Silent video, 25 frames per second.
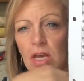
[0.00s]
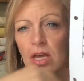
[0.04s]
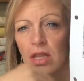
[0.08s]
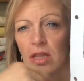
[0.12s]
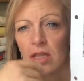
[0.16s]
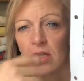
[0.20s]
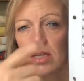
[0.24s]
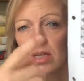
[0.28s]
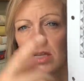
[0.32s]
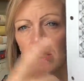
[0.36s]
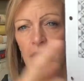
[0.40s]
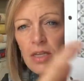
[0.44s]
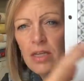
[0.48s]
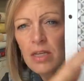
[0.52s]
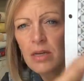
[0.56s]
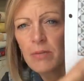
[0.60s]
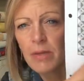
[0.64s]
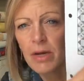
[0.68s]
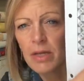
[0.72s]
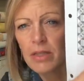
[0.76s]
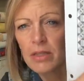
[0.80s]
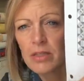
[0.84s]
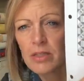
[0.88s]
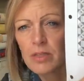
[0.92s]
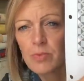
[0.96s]
The neat thing
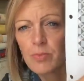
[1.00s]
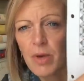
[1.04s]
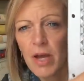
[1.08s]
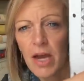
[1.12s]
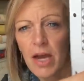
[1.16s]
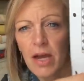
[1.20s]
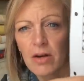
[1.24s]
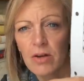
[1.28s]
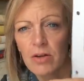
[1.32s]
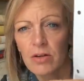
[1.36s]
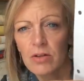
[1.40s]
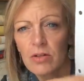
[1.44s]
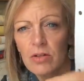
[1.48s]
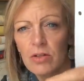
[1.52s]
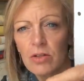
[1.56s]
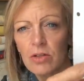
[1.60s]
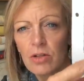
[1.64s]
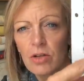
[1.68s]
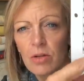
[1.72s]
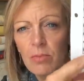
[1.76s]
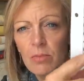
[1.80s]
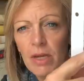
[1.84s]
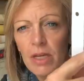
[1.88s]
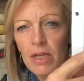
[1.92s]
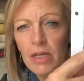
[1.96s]
about this pattern, you
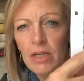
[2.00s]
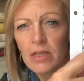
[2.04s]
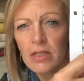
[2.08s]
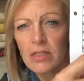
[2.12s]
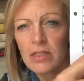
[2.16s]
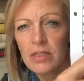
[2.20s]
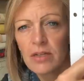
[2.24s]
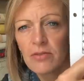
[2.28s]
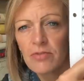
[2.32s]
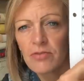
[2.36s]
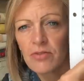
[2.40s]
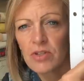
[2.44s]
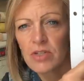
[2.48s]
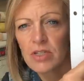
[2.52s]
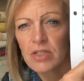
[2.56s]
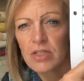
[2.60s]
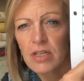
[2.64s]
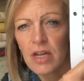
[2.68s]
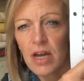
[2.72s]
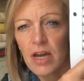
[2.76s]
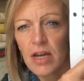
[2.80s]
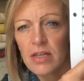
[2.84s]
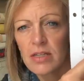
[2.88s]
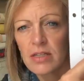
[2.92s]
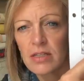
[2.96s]
can make it in different
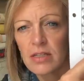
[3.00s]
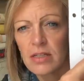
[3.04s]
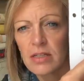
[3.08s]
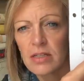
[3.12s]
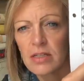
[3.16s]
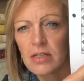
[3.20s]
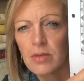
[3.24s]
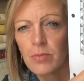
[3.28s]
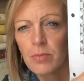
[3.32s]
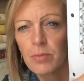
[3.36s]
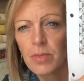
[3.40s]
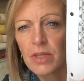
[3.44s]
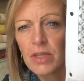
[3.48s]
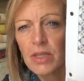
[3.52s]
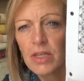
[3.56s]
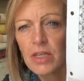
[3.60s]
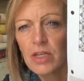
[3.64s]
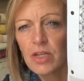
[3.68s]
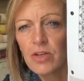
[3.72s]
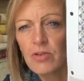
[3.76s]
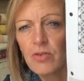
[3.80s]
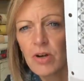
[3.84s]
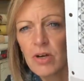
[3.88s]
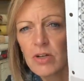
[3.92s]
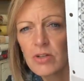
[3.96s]
sizes, but then
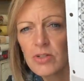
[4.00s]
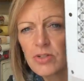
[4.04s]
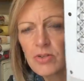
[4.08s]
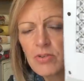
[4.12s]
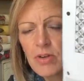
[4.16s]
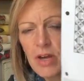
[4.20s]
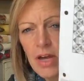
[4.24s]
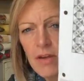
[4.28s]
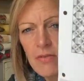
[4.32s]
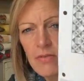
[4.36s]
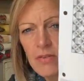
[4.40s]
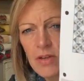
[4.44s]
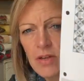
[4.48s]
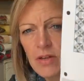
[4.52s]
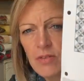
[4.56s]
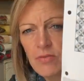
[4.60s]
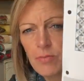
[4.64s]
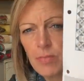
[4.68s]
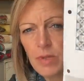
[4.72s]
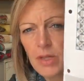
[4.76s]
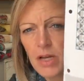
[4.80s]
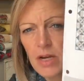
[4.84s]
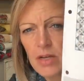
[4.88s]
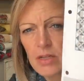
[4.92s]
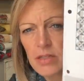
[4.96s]
you also have enough
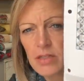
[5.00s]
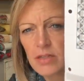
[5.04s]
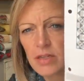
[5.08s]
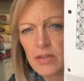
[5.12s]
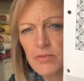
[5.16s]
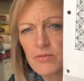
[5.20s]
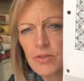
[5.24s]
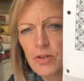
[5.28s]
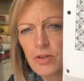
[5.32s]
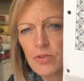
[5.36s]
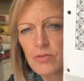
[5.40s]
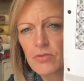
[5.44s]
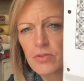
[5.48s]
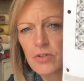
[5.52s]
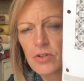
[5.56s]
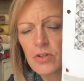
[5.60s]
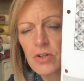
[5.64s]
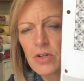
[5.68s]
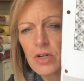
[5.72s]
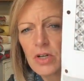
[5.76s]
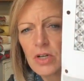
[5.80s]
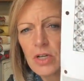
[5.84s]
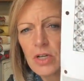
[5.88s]
blocks left over